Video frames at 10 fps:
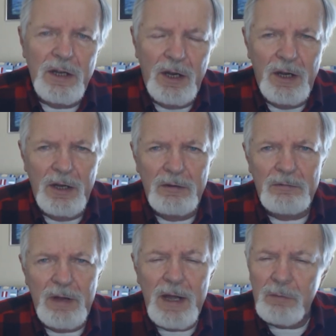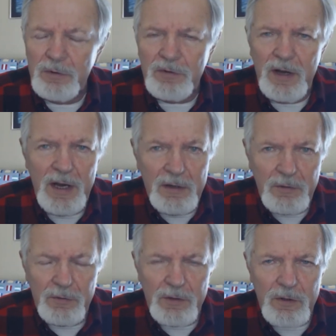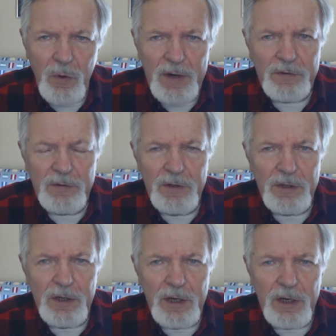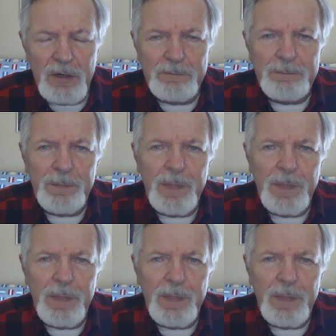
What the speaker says: I was answering a question in there.